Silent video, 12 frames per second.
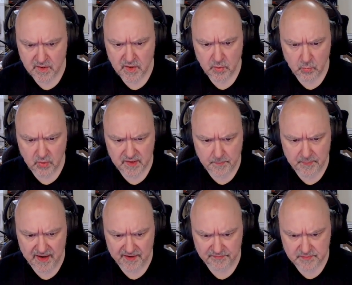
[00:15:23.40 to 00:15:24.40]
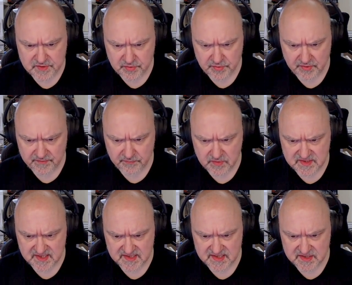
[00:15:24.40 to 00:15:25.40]
What apart from two, three, four,
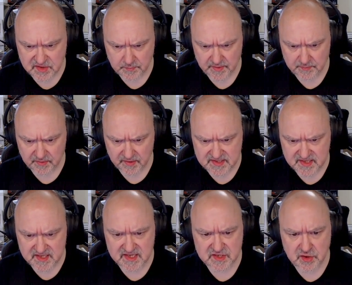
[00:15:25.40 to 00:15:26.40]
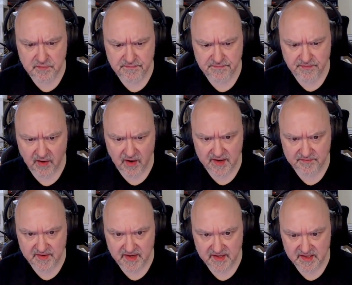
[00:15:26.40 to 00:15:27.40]
six has not been placed? In, there's no
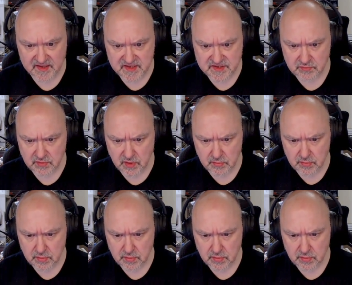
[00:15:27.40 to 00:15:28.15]
five yet in this row.